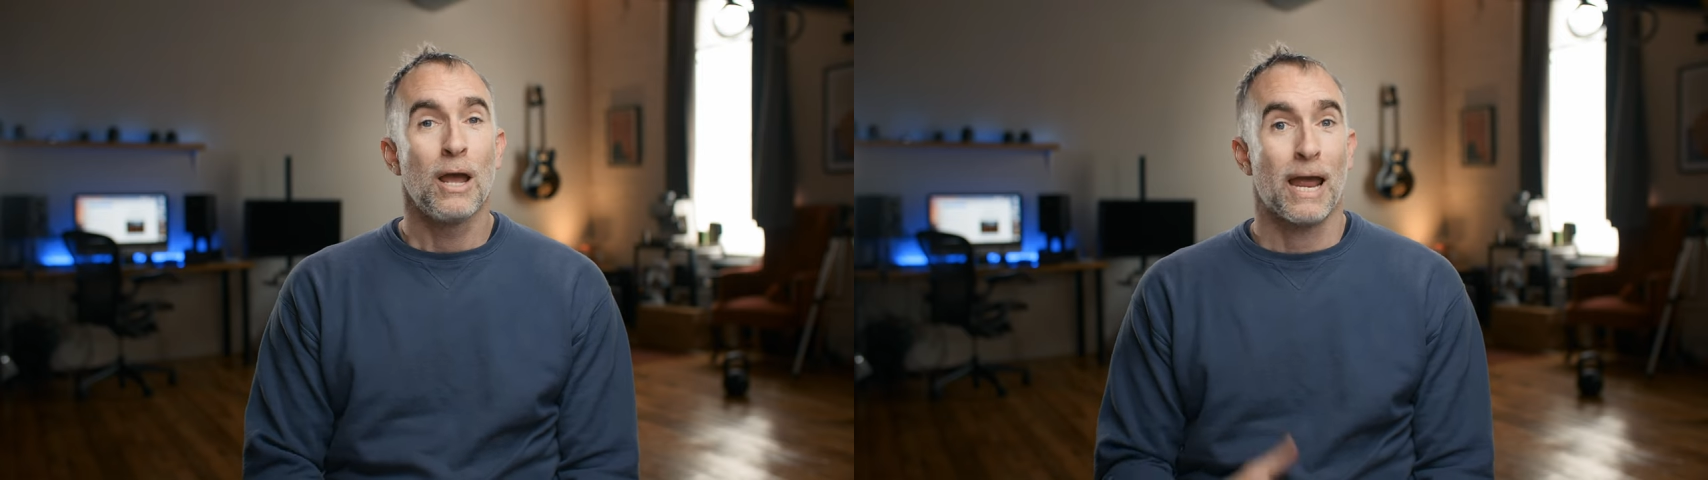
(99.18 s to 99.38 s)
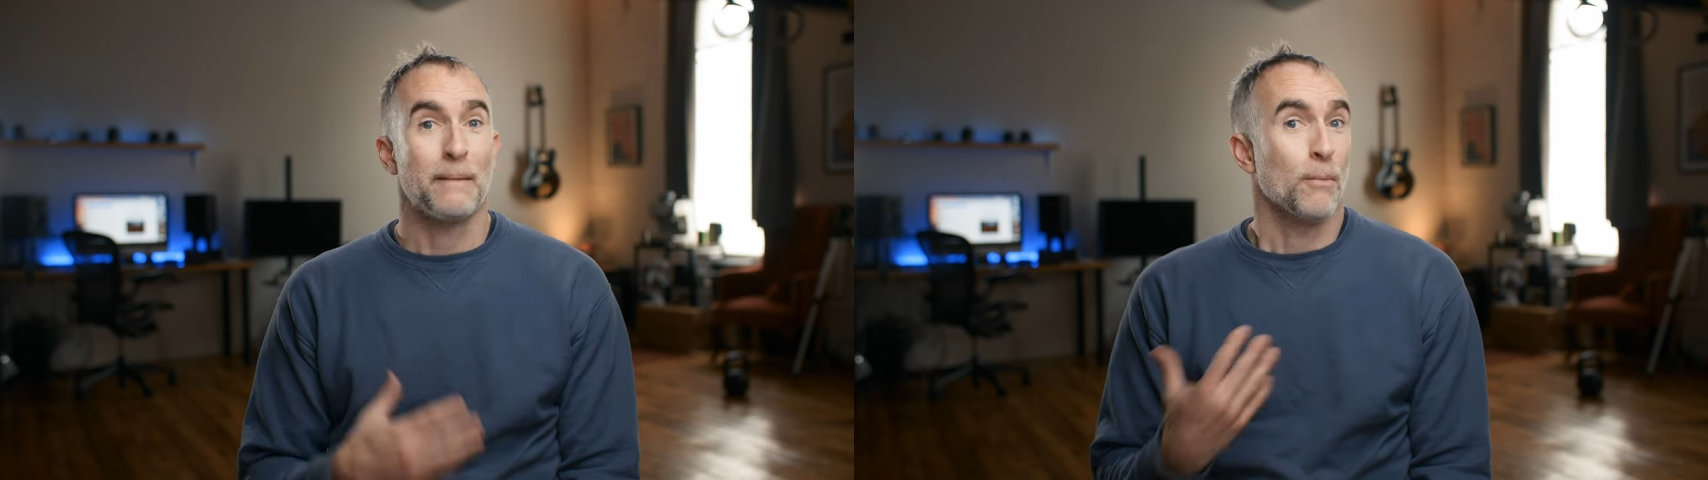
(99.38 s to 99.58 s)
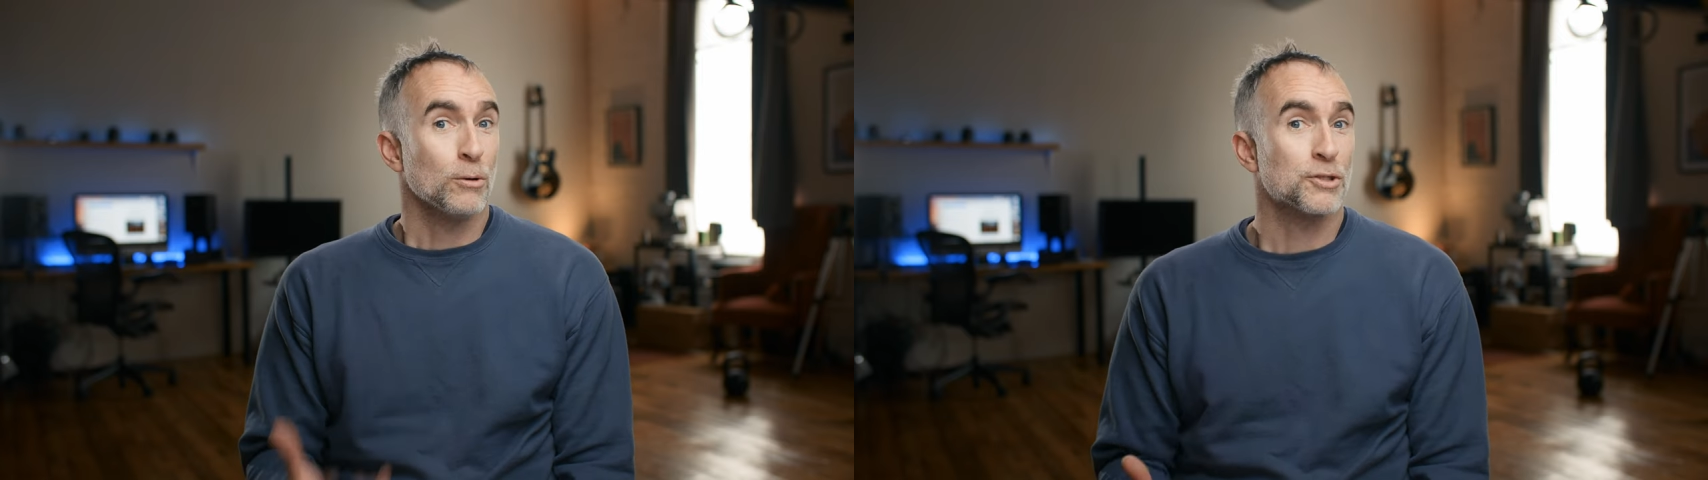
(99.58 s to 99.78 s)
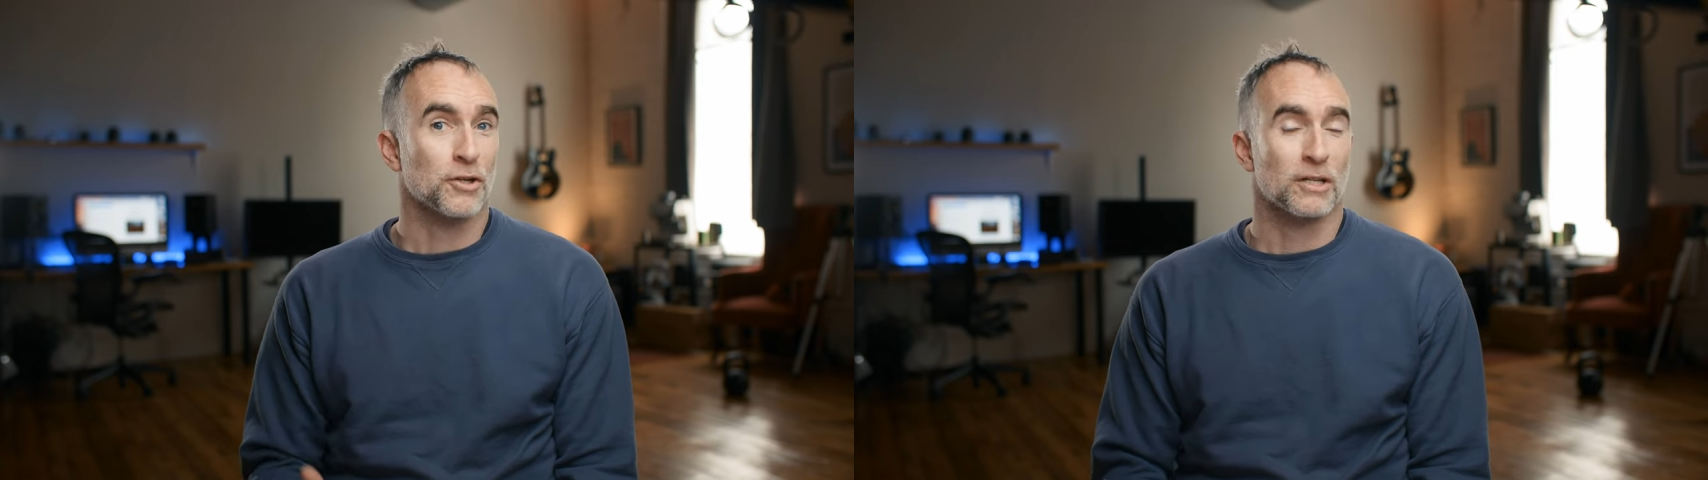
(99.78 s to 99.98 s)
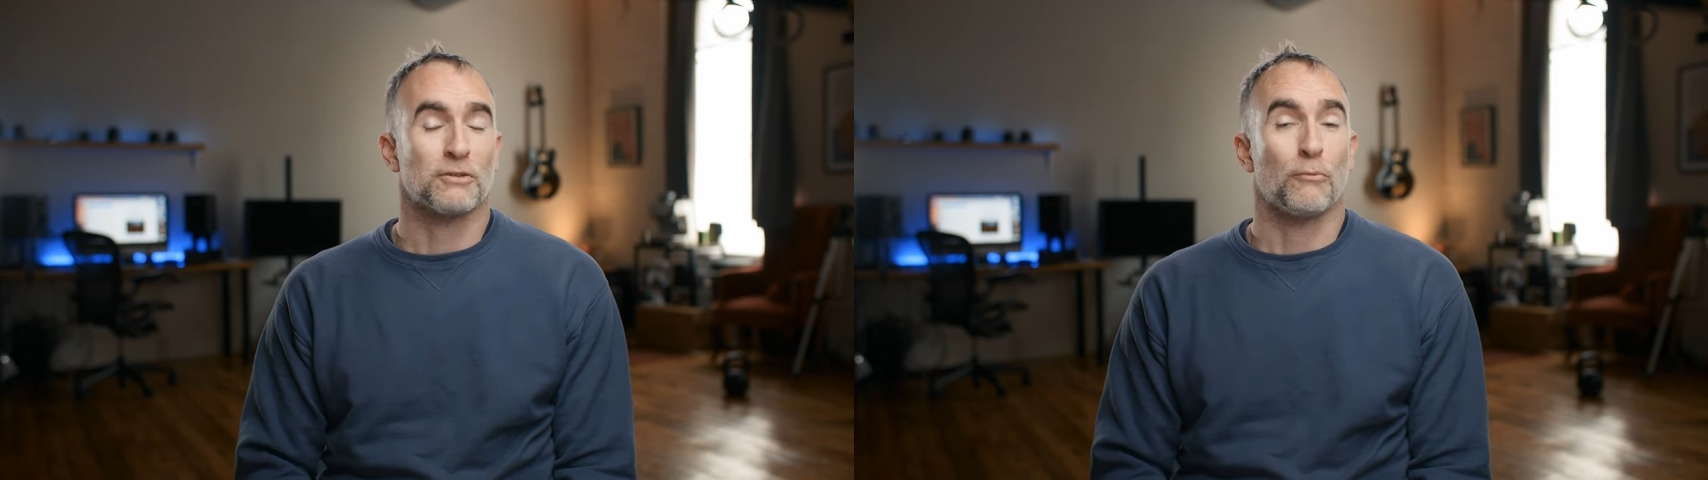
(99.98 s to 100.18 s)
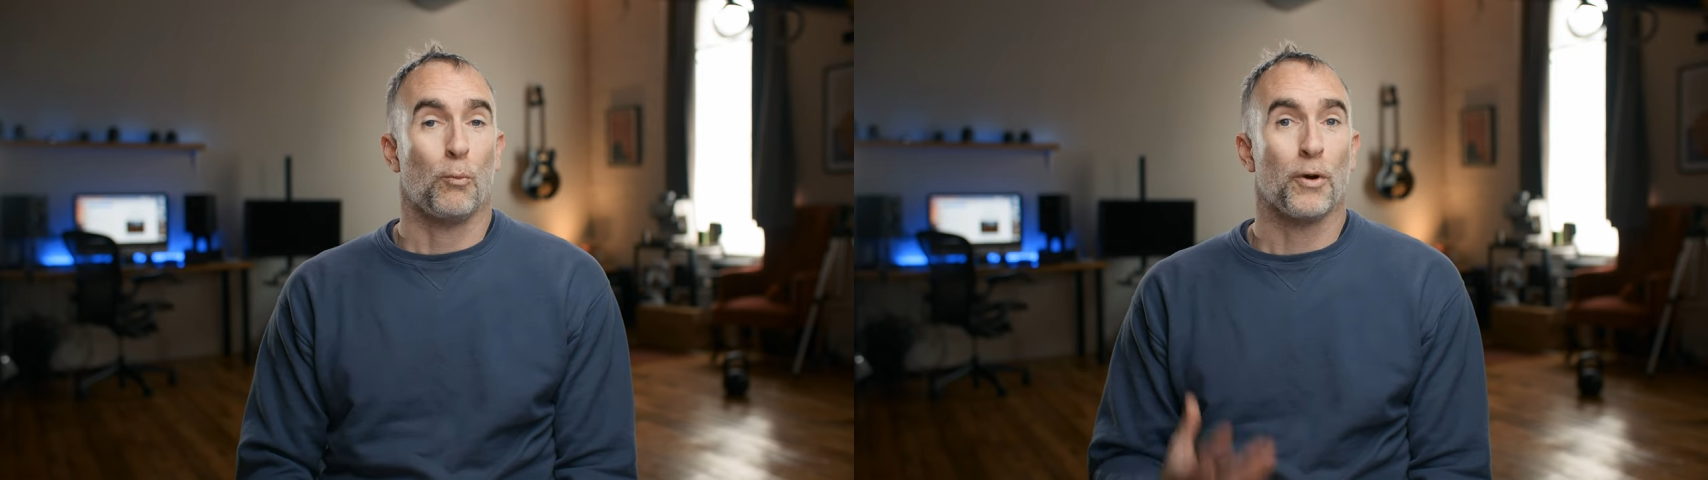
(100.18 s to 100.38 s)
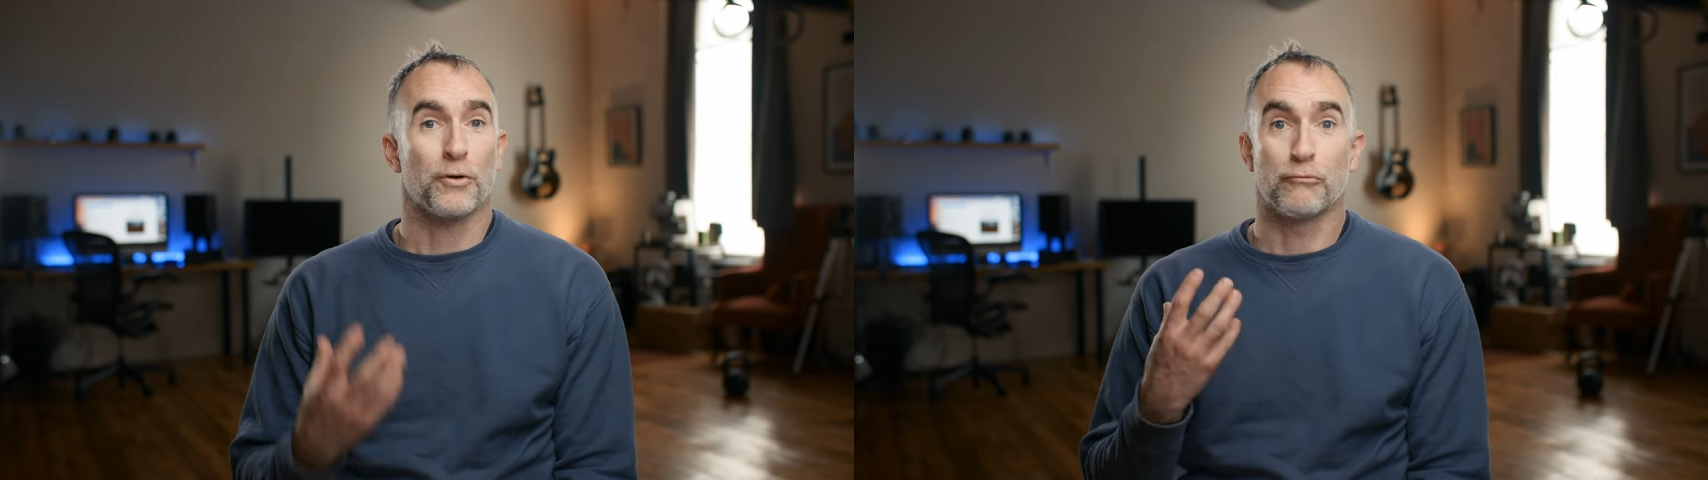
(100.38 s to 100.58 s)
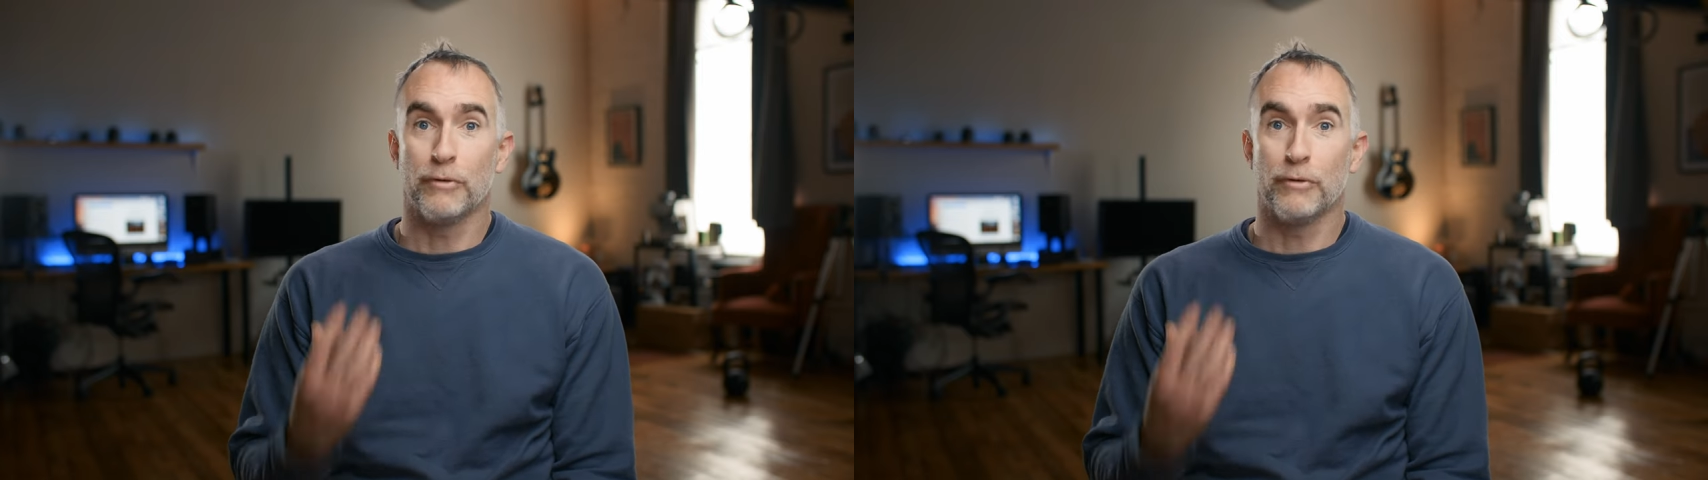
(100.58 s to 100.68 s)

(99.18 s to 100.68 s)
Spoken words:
and most shots, what you're